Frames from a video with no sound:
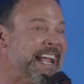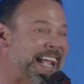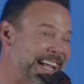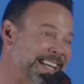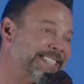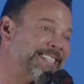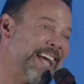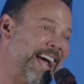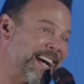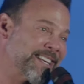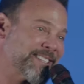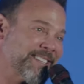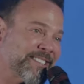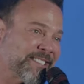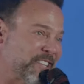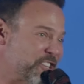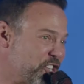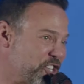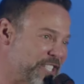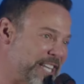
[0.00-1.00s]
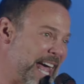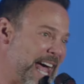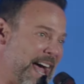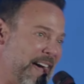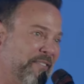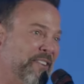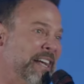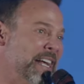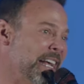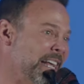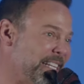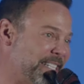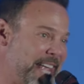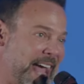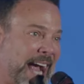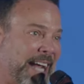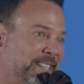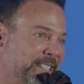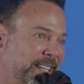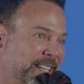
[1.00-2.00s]
in Texas that just have
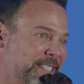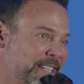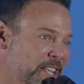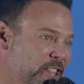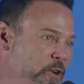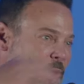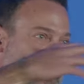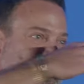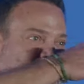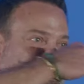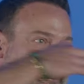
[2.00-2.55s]
Texas in the rest